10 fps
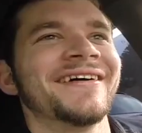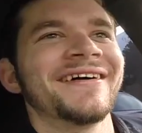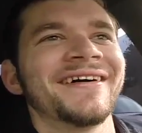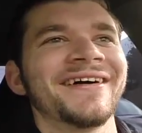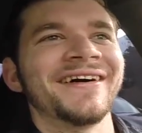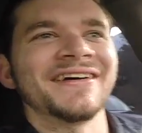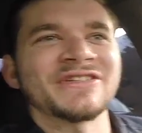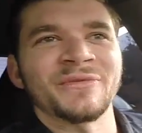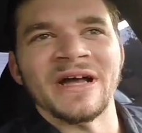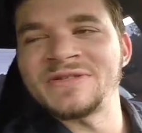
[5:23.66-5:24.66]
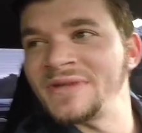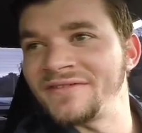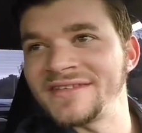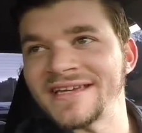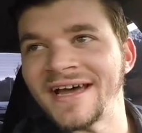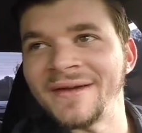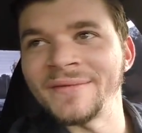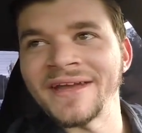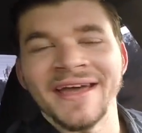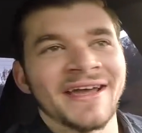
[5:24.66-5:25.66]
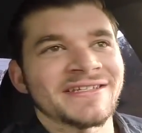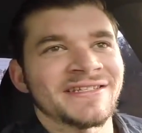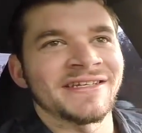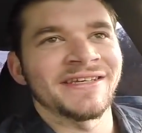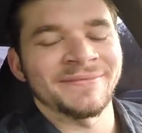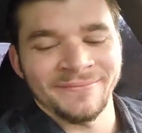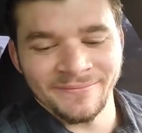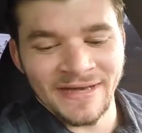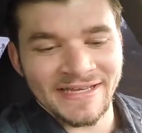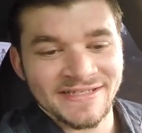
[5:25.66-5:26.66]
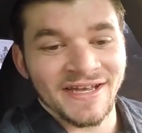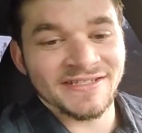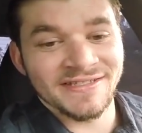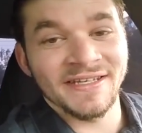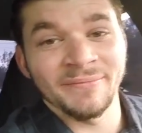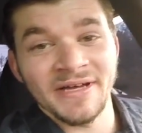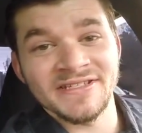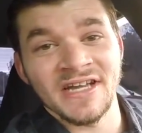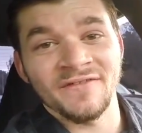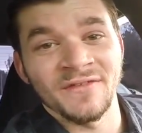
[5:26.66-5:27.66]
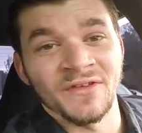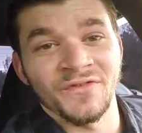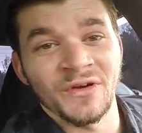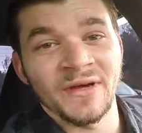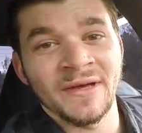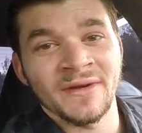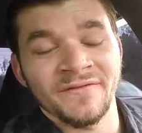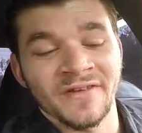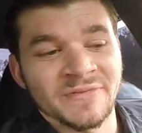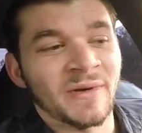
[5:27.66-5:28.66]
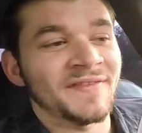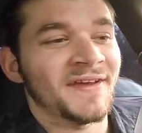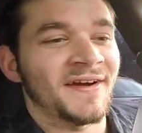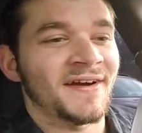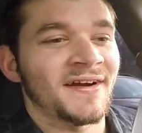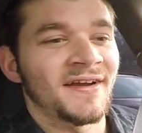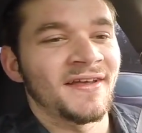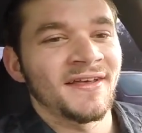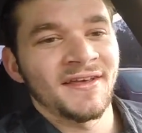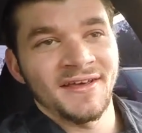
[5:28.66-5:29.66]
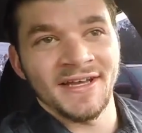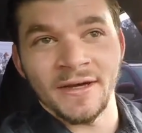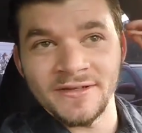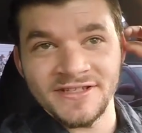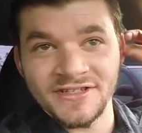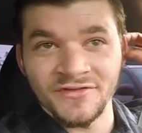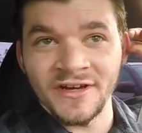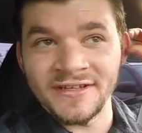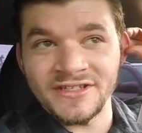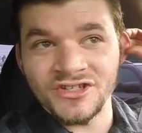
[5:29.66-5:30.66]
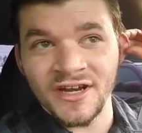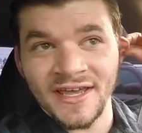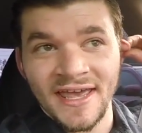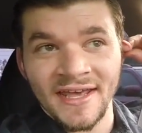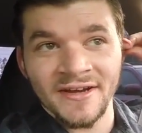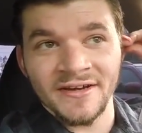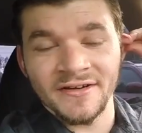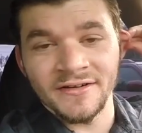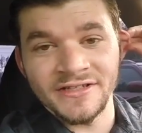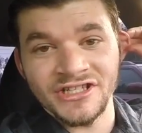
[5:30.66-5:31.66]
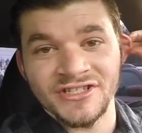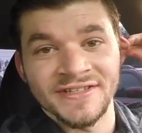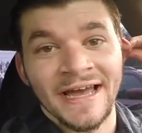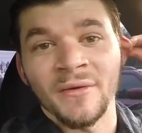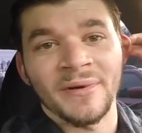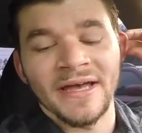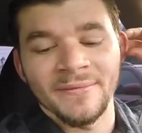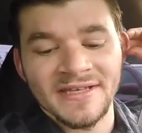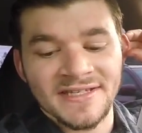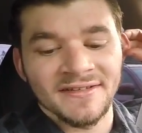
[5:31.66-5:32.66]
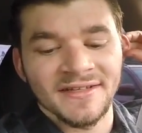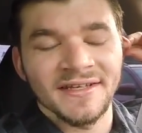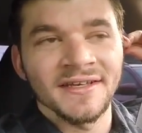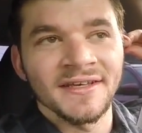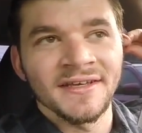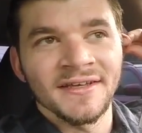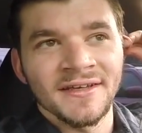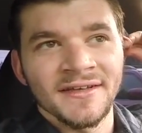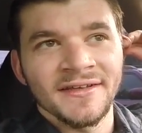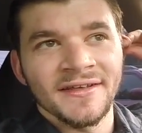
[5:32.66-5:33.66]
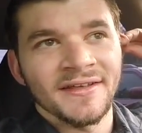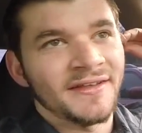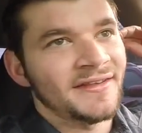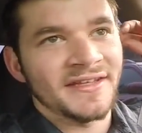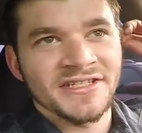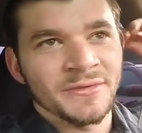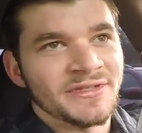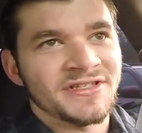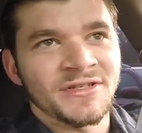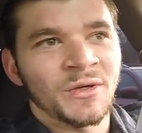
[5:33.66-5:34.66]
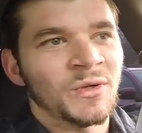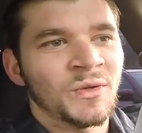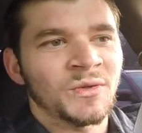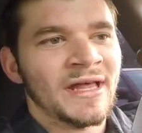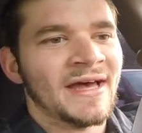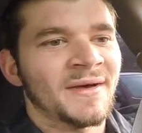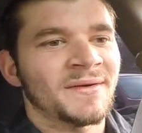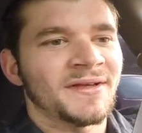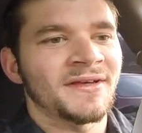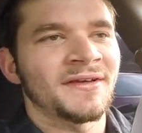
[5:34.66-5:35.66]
Oh, this reminds me of the time when my exhaust did bust off on the freeway when I first bought the car. And I was just running straight header, or just downpipe basically. That shit was so loud.